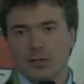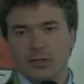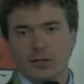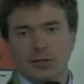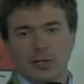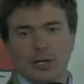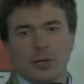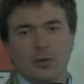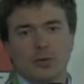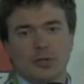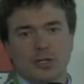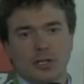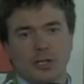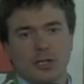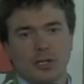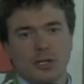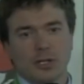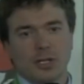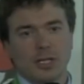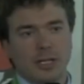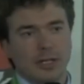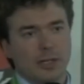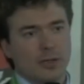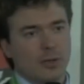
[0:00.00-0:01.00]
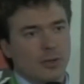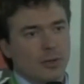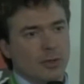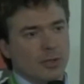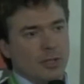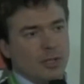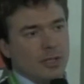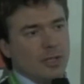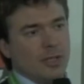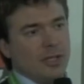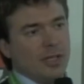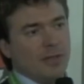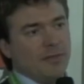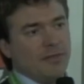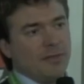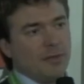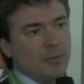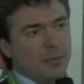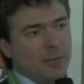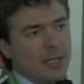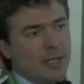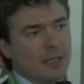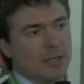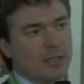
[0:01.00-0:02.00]
those are here, uh, if
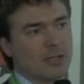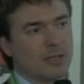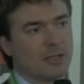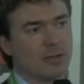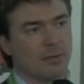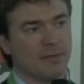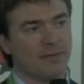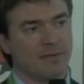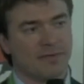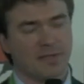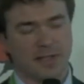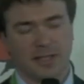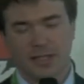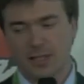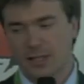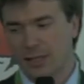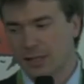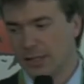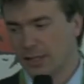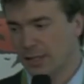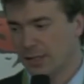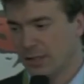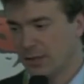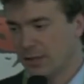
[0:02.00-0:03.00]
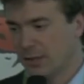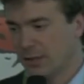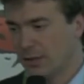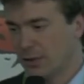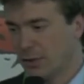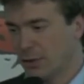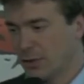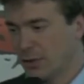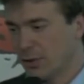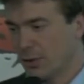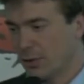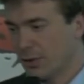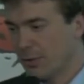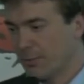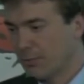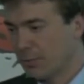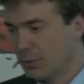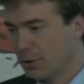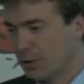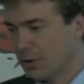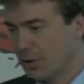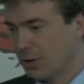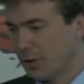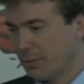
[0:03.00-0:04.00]
you make something like that, those are
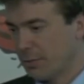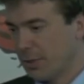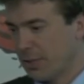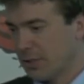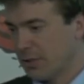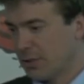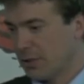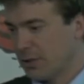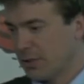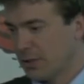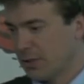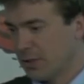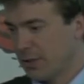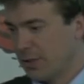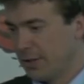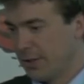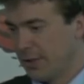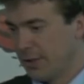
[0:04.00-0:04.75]
important dimensions.